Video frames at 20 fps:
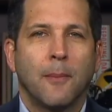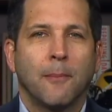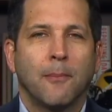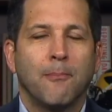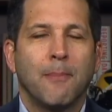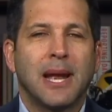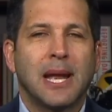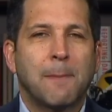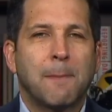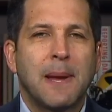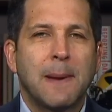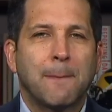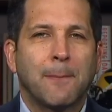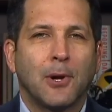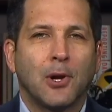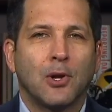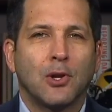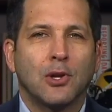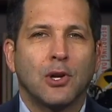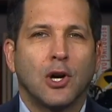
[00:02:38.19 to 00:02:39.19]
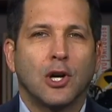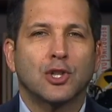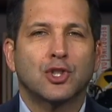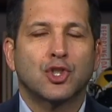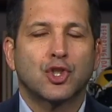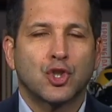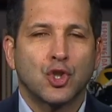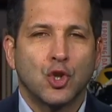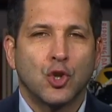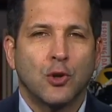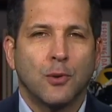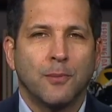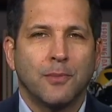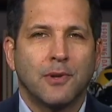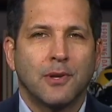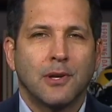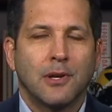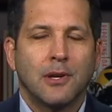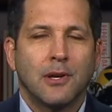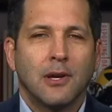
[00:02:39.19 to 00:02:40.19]
Many people assumed
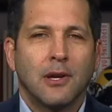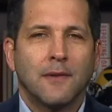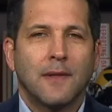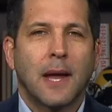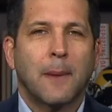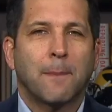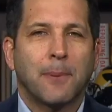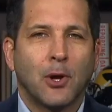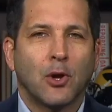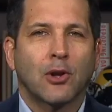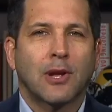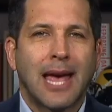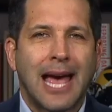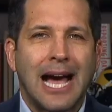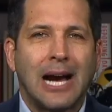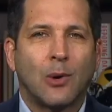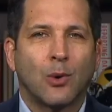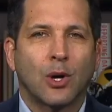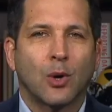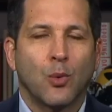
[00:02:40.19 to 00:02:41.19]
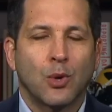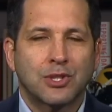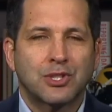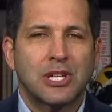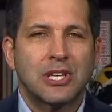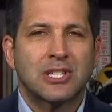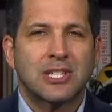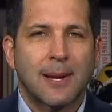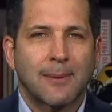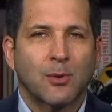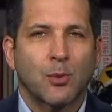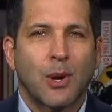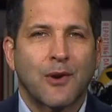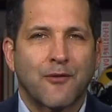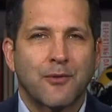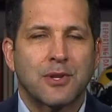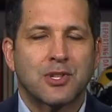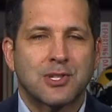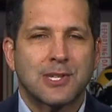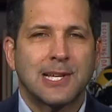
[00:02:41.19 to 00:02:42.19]
that Bill Cowher, once he stepped away
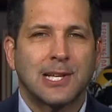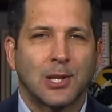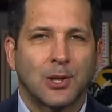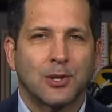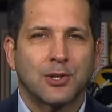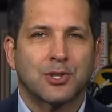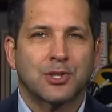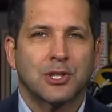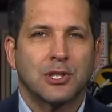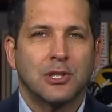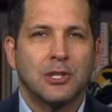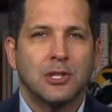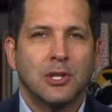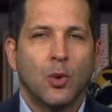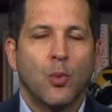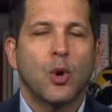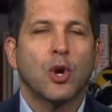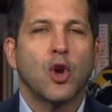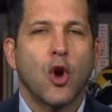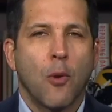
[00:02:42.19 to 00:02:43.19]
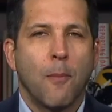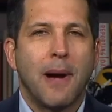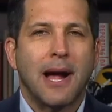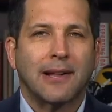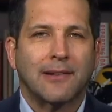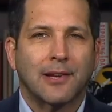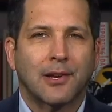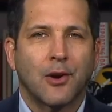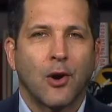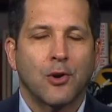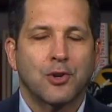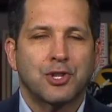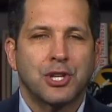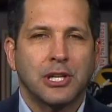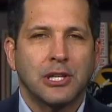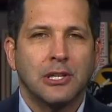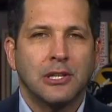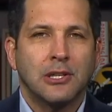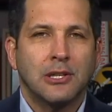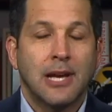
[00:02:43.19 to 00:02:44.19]
from the Steelers, would go back to
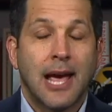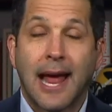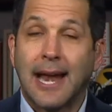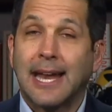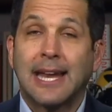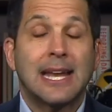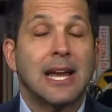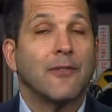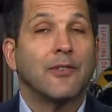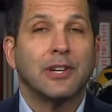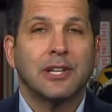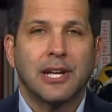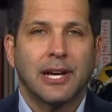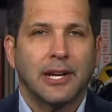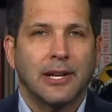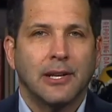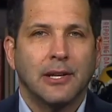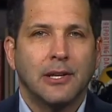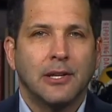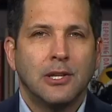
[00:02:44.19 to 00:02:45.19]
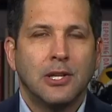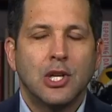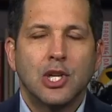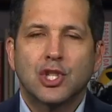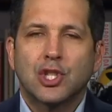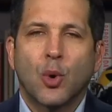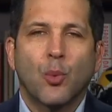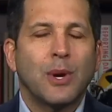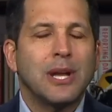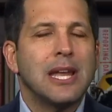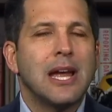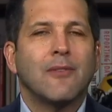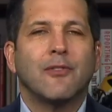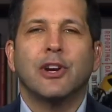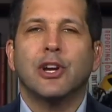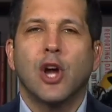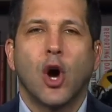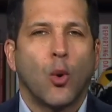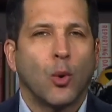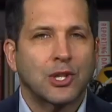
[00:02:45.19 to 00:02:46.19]
coaching, and he never did. So we never
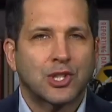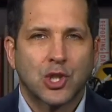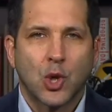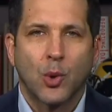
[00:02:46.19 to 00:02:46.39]
know what's